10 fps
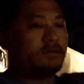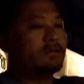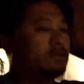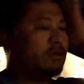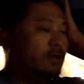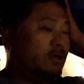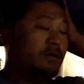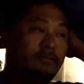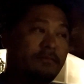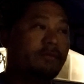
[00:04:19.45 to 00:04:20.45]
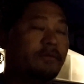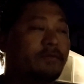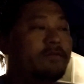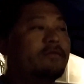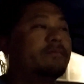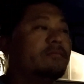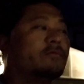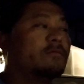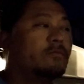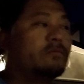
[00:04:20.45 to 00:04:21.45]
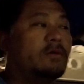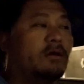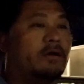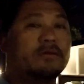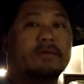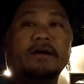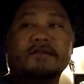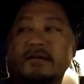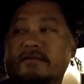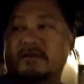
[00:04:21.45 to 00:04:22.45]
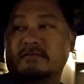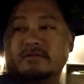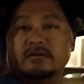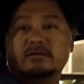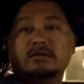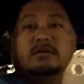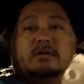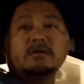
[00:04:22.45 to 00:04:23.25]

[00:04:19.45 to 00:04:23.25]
It was otherwise uneventful.